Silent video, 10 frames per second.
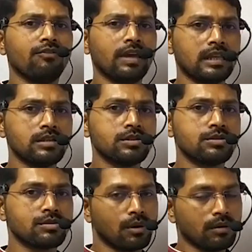very
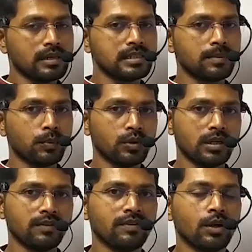strongly
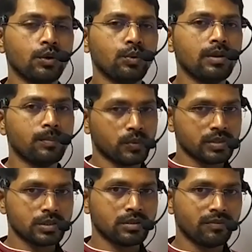supportive to the
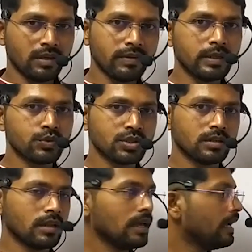process of evolution,